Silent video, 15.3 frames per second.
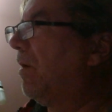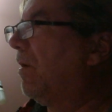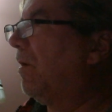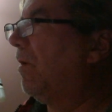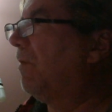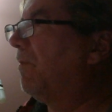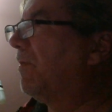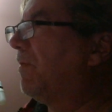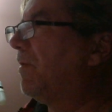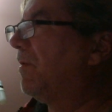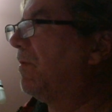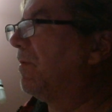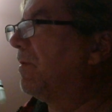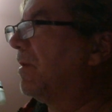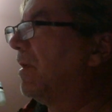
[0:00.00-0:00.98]
Overview.
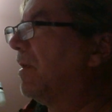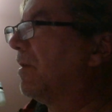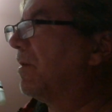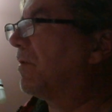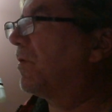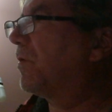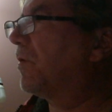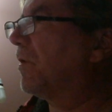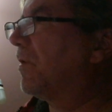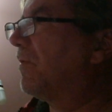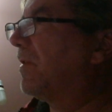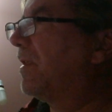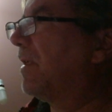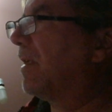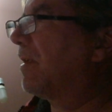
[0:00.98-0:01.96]
Surf
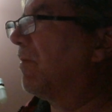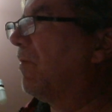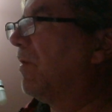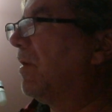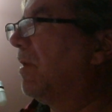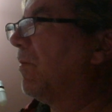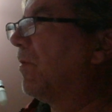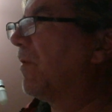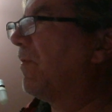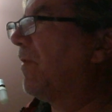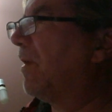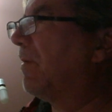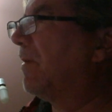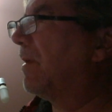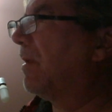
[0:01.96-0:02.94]
detected one of the more
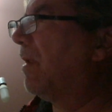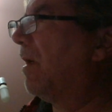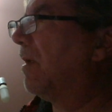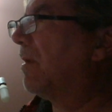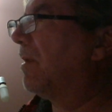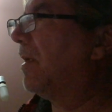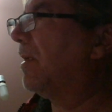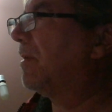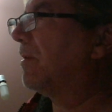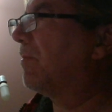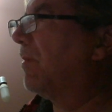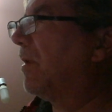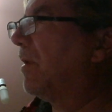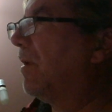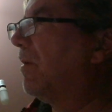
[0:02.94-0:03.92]
following log lines
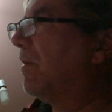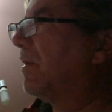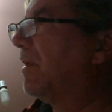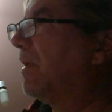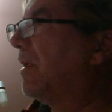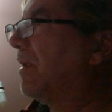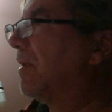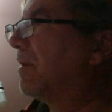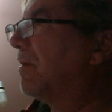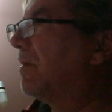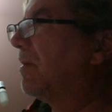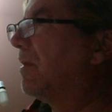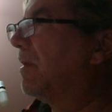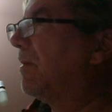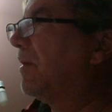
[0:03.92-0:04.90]
below in the
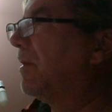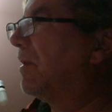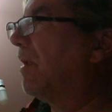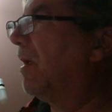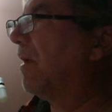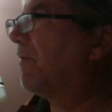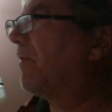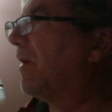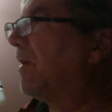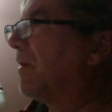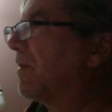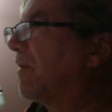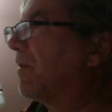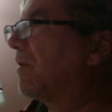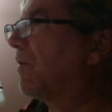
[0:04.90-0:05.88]
L2TP log files
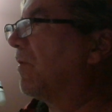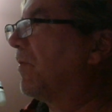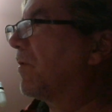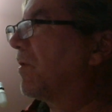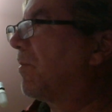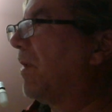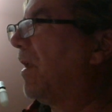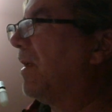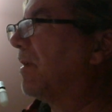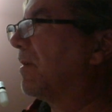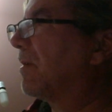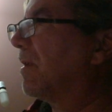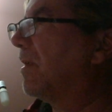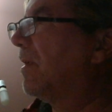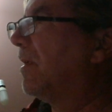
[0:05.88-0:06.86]
of the Sophos appliance.
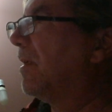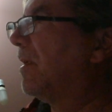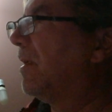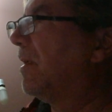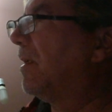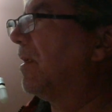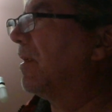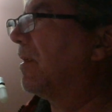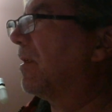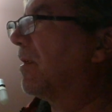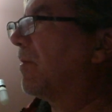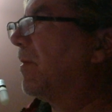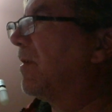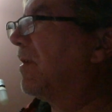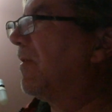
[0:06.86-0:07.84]
The
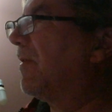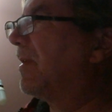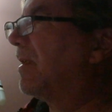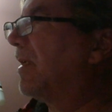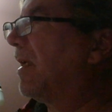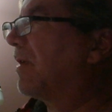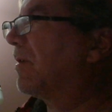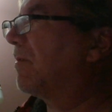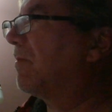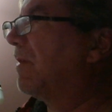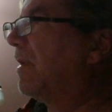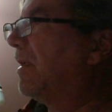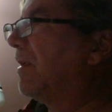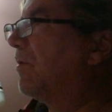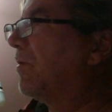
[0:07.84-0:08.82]
specific detection
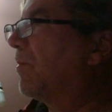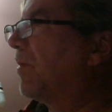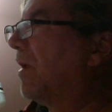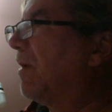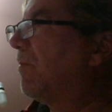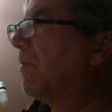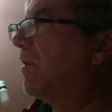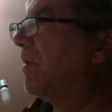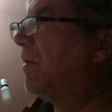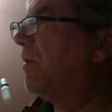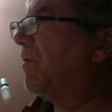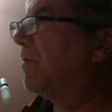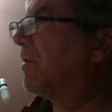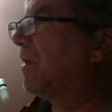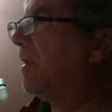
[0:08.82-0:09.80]
related to a problem with the
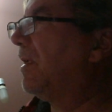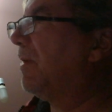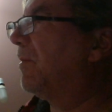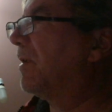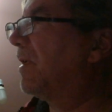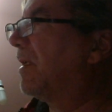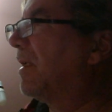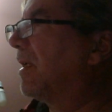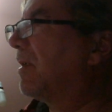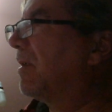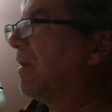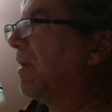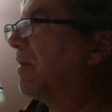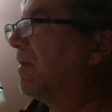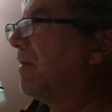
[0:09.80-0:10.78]
user unable to connect to
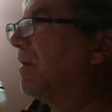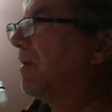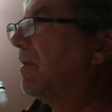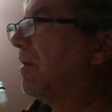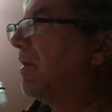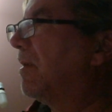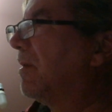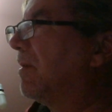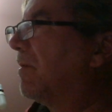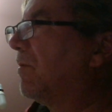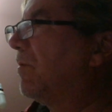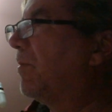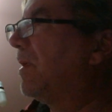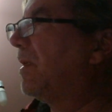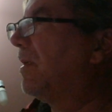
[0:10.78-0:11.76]

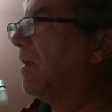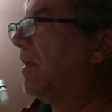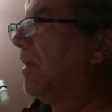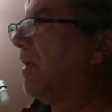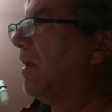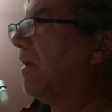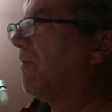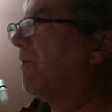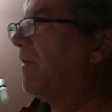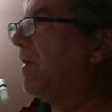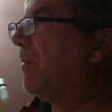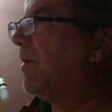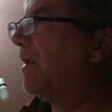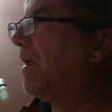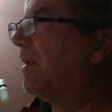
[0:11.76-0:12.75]
L2TP
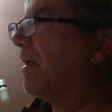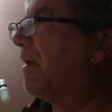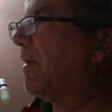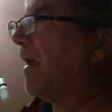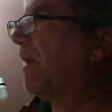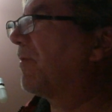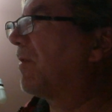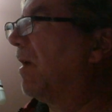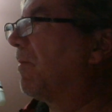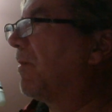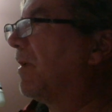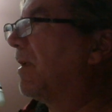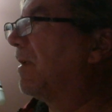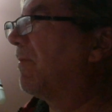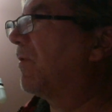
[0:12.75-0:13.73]
VPN after
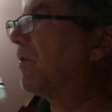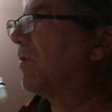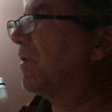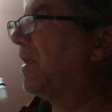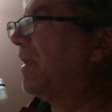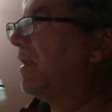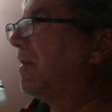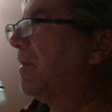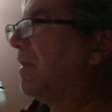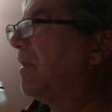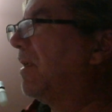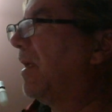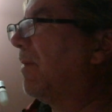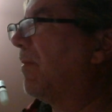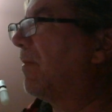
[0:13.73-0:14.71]
upgrading to version 18
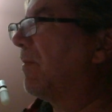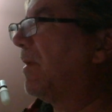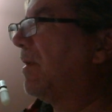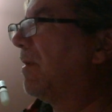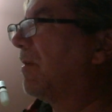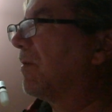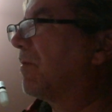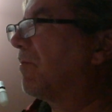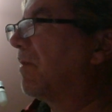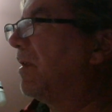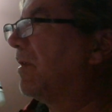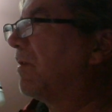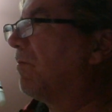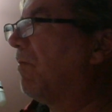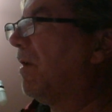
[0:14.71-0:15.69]
and maintenance
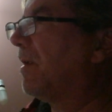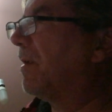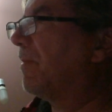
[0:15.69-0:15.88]
release 1.